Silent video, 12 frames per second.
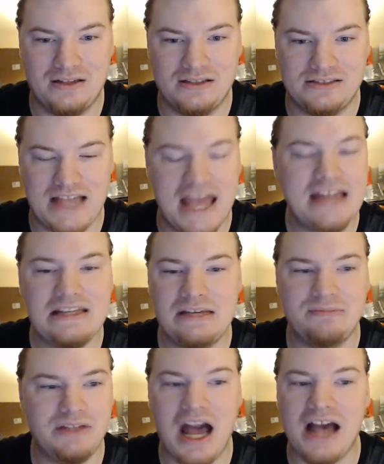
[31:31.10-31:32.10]
Ted
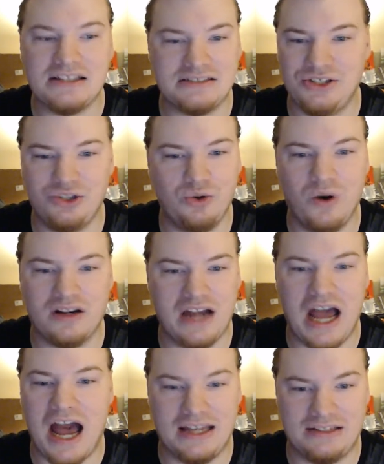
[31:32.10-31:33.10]
DiBiase, you are
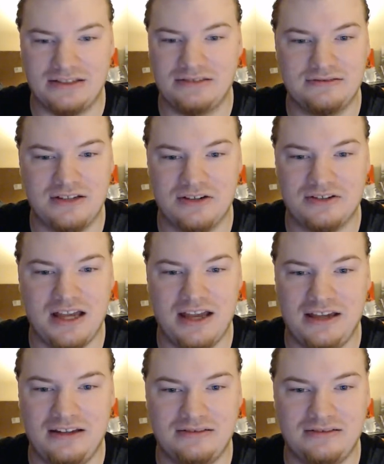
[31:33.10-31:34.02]
not. Okay?